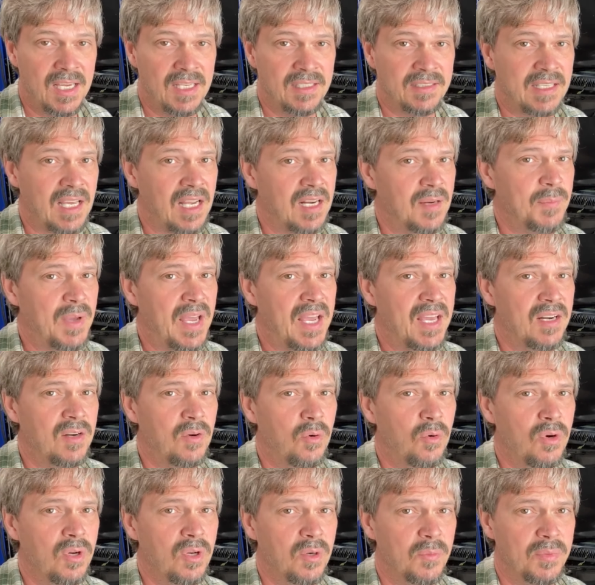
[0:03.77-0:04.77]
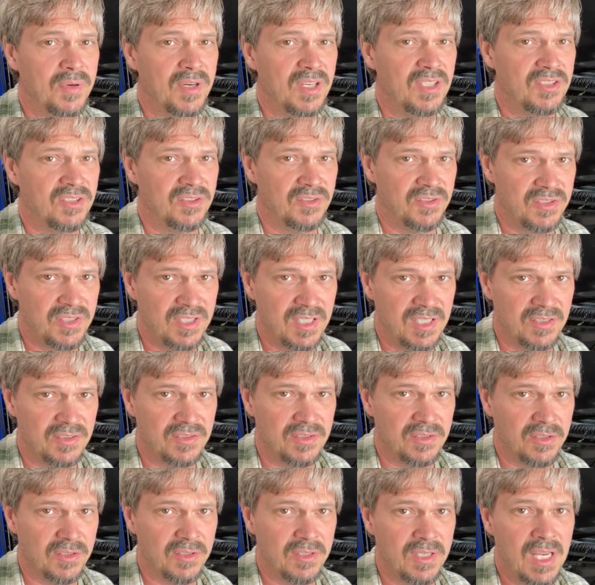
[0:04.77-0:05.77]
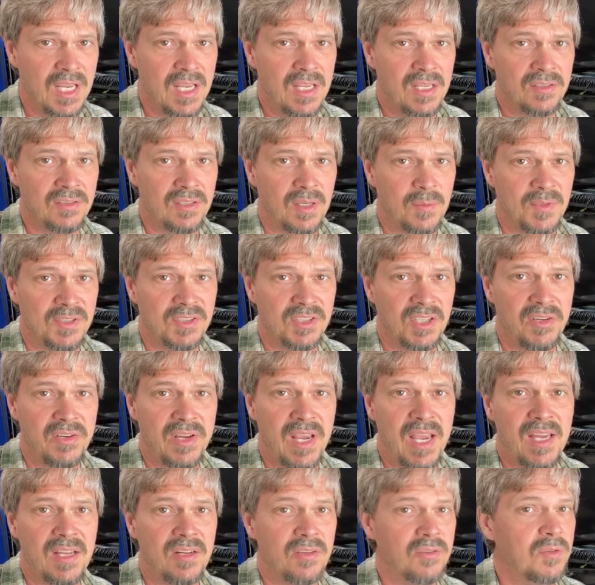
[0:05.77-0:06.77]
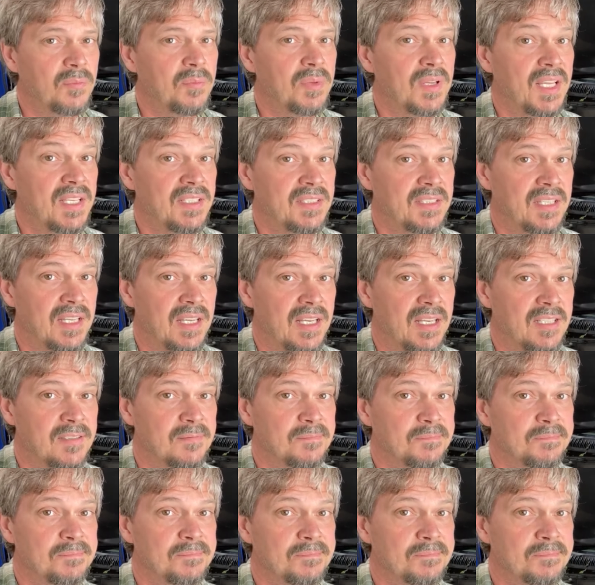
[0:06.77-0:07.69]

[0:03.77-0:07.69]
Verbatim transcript: It's got a bad oil pressure sensor, so I'm going to show you how to replace that.